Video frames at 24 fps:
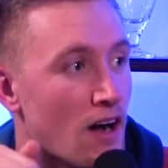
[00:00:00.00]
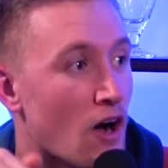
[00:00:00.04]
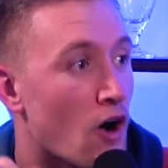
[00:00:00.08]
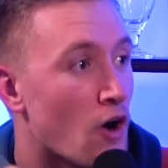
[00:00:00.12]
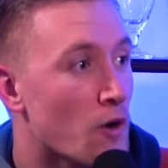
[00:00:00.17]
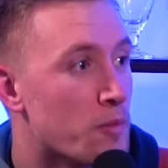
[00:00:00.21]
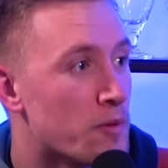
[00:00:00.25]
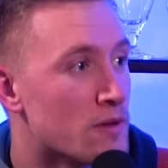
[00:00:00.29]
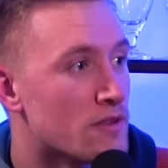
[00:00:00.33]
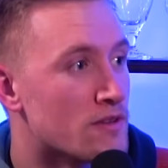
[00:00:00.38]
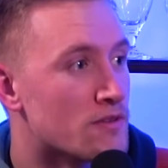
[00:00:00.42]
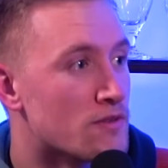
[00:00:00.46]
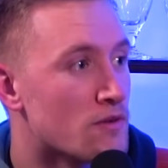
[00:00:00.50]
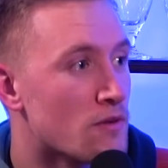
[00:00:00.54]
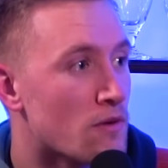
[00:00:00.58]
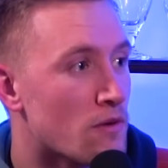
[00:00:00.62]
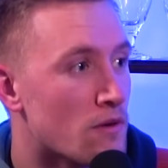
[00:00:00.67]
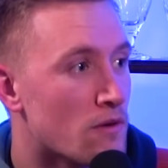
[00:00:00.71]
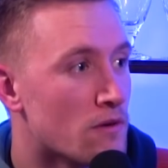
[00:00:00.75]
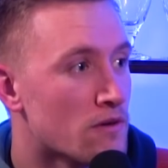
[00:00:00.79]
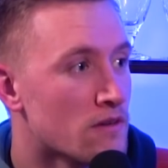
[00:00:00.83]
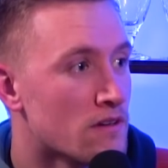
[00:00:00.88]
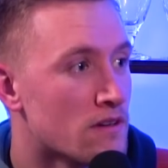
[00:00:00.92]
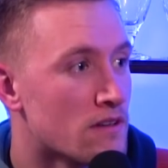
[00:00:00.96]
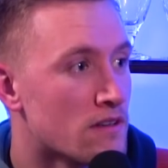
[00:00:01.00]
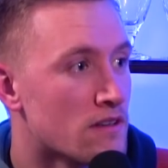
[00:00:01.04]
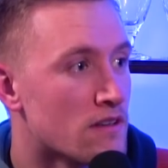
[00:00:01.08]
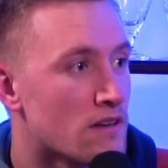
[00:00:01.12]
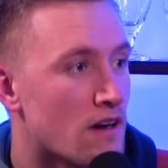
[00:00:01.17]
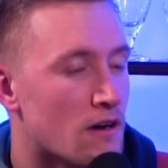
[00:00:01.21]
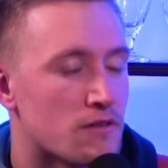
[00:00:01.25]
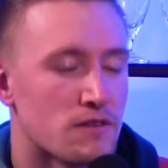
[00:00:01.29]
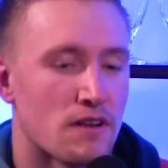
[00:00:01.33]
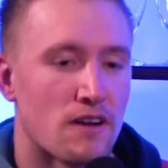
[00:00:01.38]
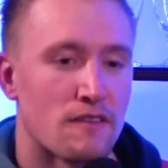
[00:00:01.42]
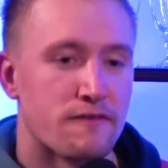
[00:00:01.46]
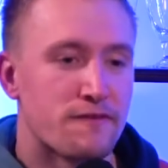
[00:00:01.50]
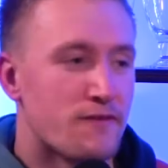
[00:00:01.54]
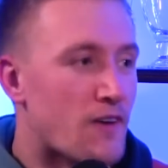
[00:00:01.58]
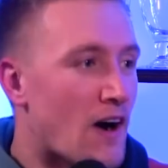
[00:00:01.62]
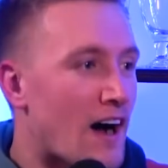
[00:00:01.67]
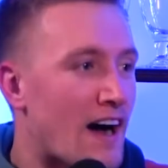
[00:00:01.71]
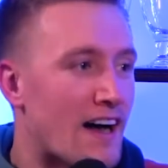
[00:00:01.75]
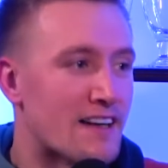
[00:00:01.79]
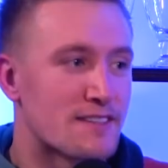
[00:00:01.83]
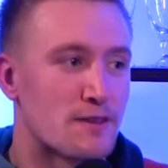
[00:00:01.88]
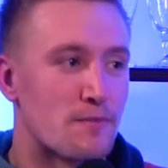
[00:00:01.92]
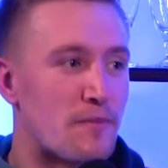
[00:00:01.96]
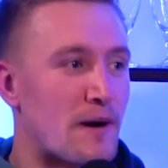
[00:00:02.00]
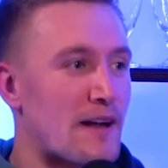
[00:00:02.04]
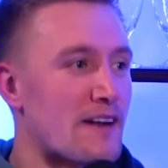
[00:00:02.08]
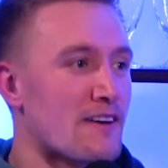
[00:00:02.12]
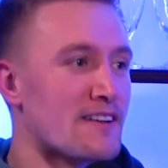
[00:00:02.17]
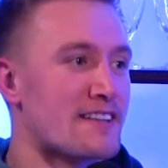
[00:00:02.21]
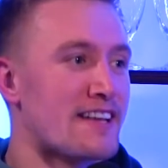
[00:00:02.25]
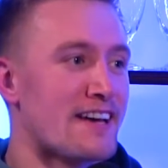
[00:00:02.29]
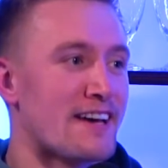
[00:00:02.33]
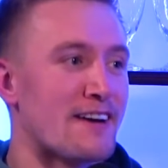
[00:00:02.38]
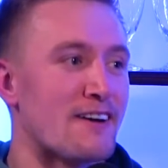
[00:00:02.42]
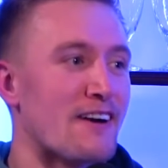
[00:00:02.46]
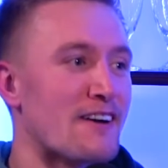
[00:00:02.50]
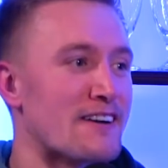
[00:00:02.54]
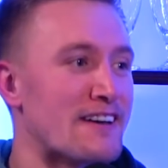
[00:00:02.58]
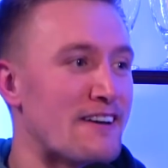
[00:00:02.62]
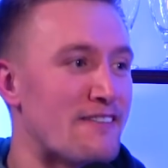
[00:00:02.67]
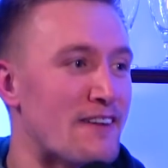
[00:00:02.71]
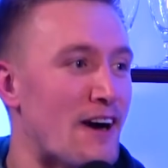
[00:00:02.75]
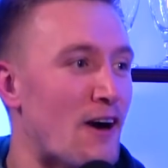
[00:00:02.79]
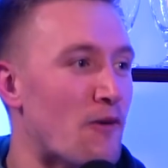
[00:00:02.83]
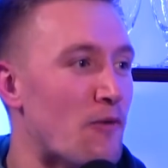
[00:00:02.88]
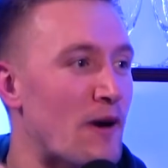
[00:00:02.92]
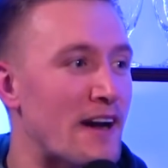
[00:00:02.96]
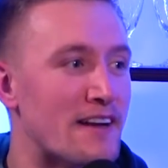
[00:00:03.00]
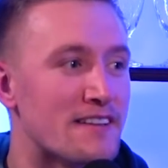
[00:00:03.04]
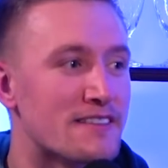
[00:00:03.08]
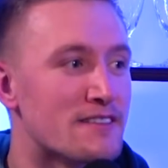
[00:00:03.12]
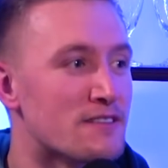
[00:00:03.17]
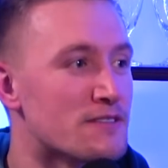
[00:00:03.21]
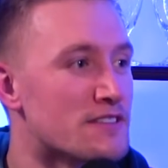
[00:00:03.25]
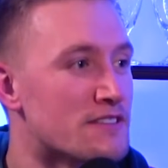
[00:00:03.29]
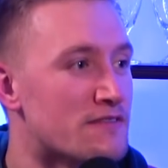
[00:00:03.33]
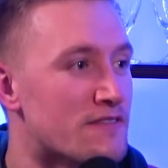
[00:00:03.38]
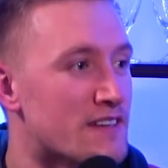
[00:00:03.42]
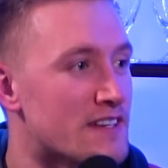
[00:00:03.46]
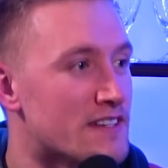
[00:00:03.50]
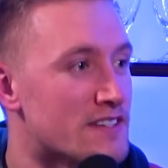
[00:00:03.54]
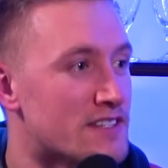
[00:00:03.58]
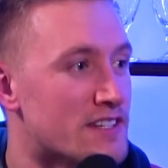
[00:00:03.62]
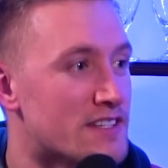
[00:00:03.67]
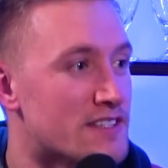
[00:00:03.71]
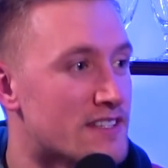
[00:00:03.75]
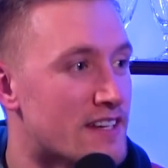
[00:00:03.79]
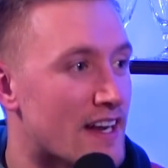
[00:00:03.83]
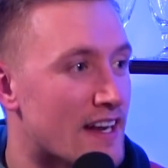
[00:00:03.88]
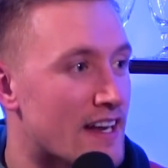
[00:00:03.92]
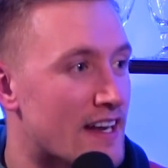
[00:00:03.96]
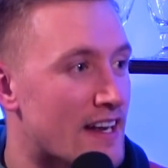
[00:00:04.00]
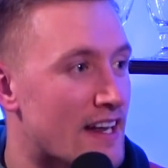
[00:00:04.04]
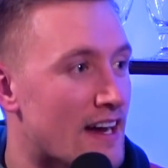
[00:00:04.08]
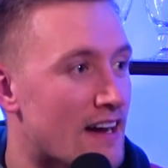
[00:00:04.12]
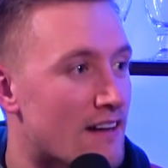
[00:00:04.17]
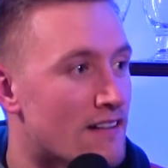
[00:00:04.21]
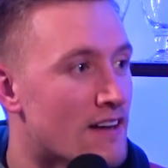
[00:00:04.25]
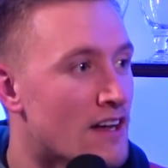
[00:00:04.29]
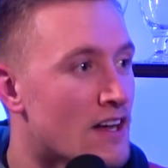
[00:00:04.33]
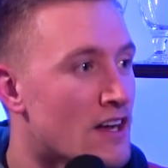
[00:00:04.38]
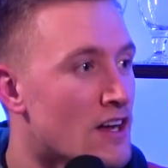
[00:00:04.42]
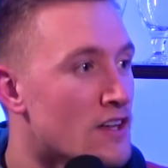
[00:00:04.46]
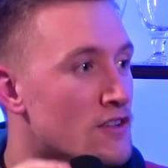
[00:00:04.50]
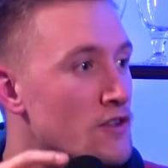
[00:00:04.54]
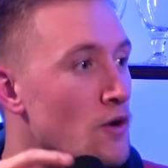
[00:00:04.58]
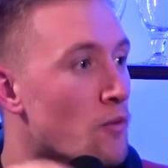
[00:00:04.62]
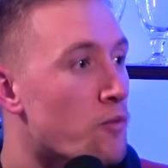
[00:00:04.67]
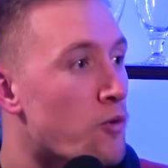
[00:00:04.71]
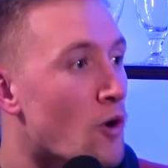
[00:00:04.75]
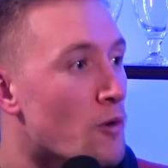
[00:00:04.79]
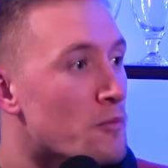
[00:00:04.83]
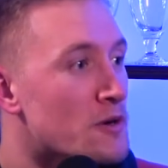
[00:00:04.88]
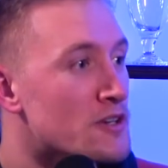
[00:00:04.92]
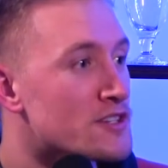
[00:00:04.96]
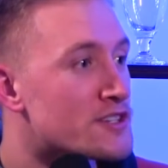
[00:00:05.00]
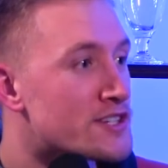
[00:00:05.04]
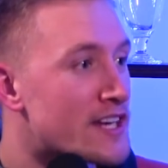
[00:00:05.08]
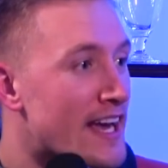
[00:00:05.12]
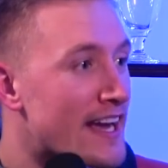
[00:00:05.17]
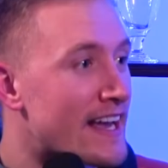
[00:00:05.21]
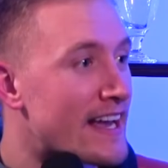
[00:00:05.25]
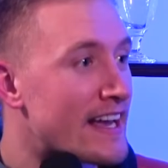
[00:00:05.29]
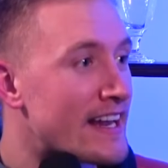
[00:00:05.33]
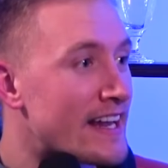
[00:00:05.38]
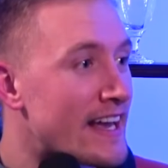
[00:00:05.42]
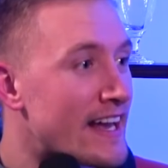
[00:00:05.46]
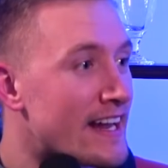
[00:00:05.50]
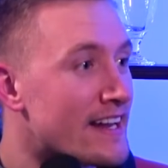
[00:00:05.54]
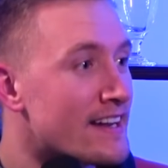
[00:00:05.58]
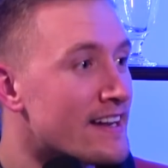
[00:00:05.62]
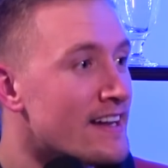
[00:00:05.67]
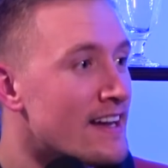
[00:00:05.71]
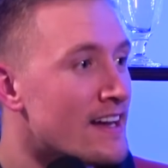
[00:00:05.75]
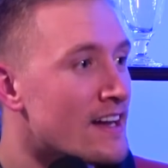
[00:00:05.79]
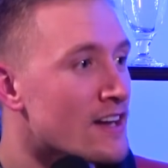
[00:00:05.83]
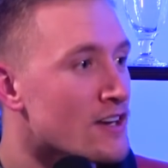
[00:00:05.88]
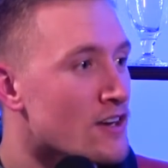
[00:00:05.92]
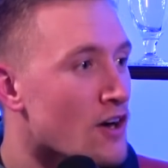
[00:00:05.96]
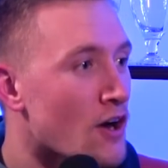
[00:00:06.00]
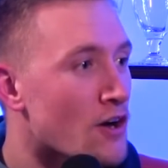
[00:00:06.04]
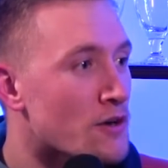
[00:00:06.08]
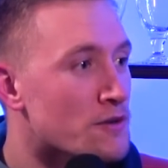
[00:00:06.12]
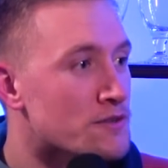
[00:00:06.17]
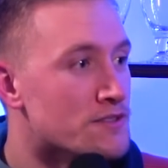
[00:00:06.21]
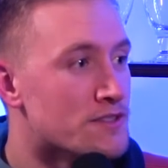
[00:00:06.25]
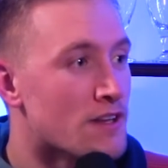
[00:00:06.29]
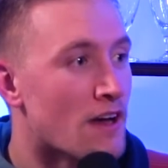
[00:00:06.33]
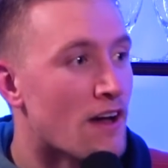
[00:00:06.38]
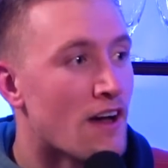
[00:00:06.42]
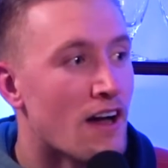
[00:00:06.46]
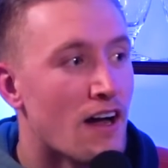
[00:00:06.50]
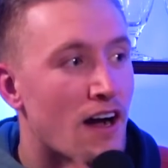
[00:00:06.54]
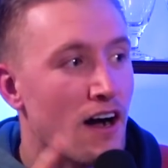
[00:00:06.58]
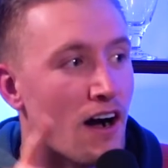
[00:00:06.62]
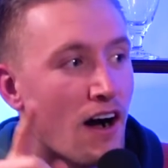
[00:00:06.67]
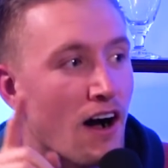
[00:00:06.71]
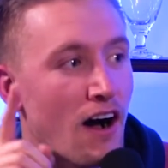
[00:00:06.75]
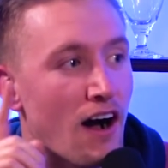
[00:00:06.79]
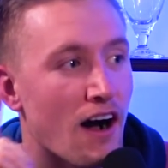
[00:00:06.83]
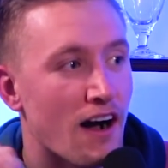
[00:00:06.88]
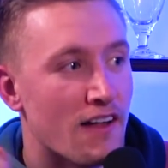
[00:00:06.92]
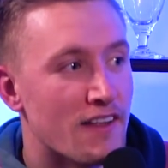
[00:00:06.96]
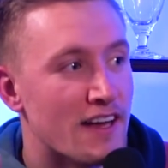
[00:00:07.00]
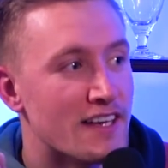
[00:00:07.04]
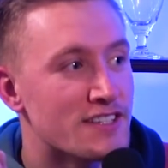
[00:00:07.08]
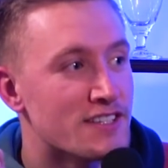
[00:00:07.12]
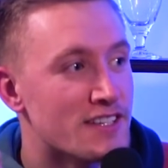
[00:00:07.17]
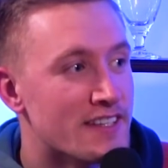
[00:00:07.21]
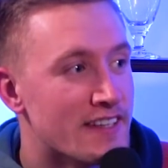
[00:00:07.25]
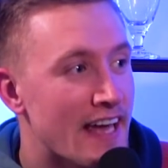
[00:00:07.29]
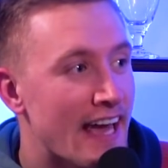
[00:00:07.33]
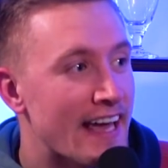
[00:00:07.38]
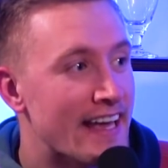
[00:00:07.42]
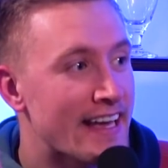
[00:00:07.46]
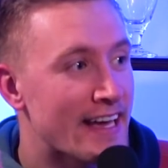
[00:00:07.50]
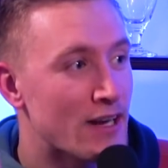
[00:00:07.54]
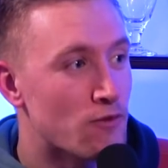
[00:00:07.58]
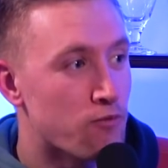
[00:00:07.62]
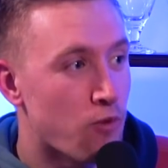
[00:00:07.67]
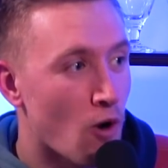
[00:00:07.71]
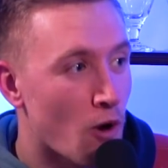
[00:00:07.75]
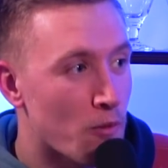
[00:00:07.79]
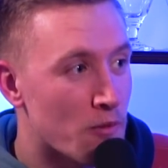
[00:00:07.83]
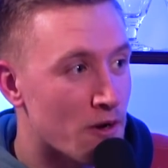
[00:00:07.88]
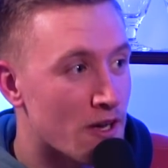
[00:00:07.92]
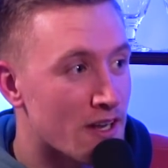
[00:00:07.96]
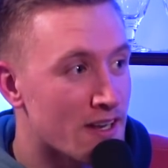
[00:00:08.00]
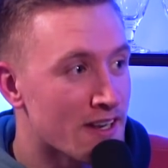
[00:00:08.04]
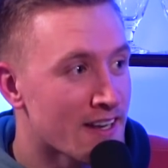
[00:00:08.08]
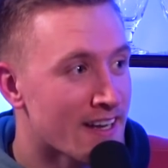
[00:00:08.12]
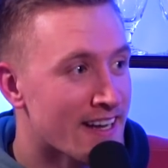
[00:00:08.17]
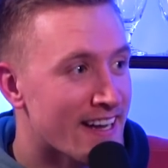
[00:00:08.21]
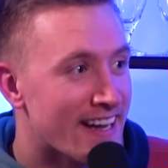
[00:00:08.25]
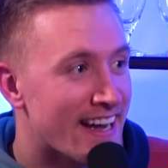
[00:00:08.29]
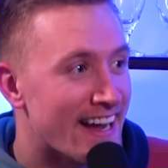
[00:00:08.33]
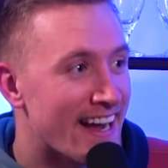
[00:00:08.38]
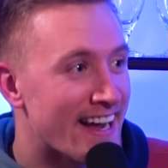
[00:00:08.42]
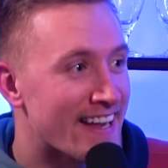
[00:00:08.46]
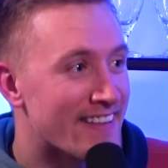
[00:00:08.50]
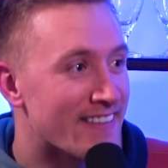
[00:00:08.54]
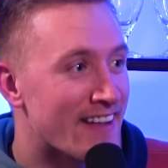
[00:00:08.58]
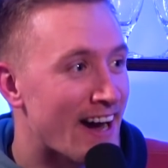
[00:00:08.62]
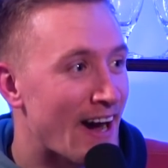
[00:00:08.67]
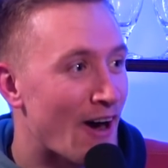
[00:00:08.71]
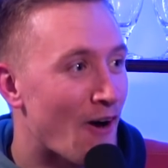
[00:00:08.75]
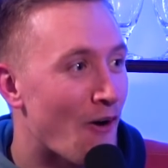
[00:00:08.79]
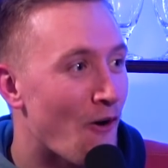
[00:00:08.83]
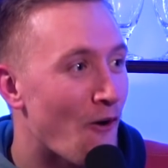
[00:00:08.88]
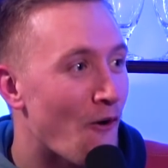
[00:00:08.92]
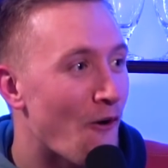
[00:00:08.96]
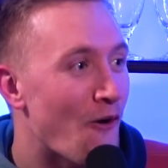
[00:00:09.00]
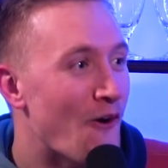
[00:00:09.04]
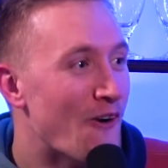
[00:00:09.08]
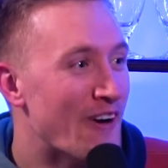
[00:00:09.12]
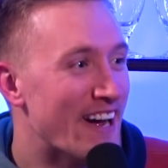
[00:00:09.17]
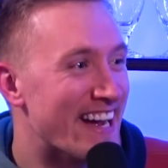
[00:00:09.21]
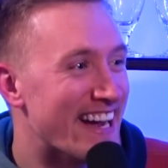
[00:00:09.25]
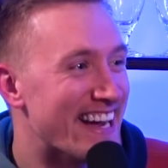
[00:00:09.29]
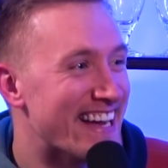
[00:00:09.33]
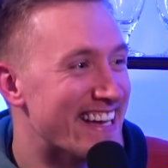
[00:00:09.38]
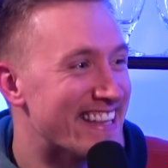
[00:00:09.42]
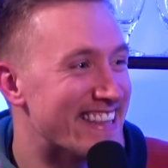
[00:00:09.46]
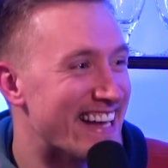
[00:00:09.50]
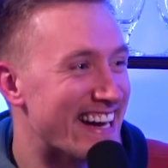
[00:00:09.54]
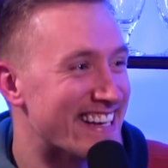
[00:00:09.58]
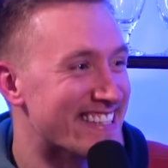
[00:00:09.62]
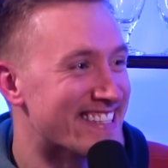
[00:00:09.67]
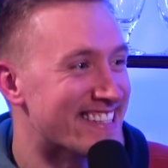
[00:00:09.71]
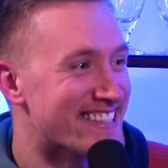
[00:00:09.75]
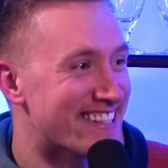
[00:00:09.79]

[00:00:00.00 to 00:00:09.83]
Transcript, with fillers: open the door. I was like, oh, that's a bad idea. I'll give it. I'll wait until she finishes checking out. The woman checking in goes, "There's a naked woman in that hall, in that